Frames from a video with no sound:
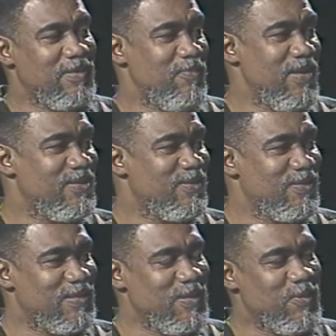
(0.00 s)
amazed to
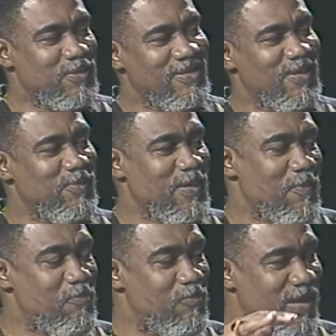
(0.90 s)
see your son with a
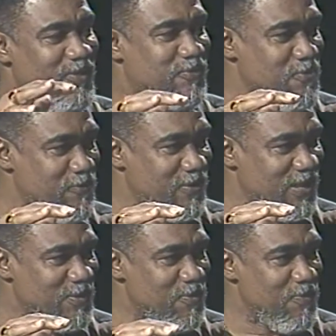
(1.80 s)
big trophy
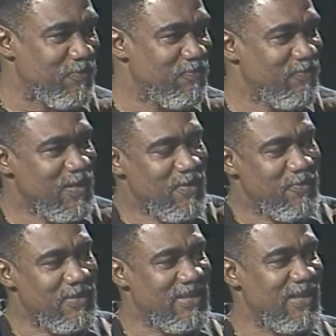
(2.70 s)
at home,
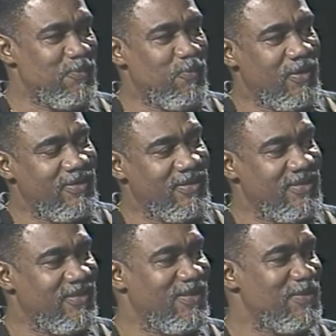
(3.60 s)
which he had won at
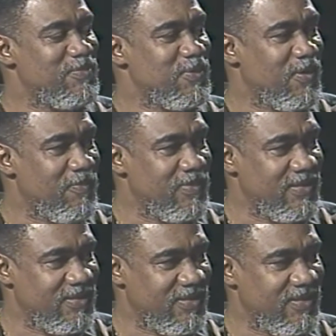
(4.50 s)
a calypso
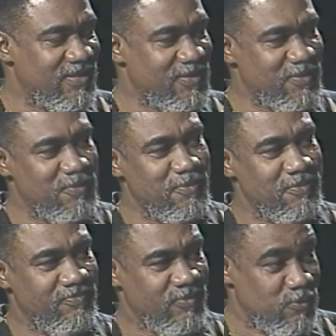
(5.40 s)
competition at his school.
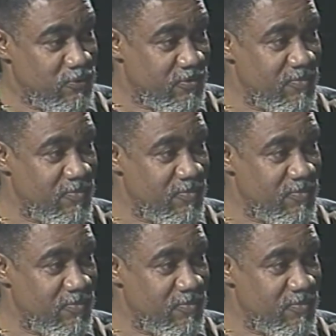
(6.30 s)
Rosary